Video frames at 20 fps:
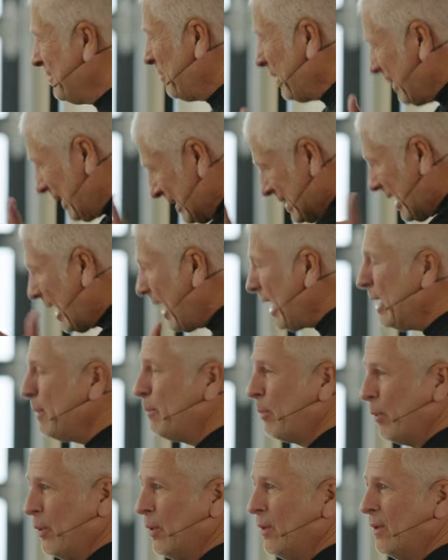but a
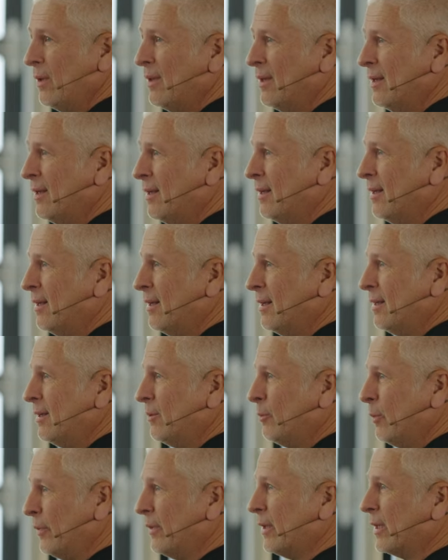table
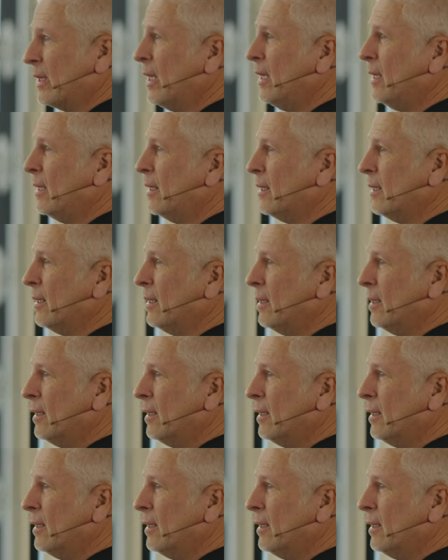with the king.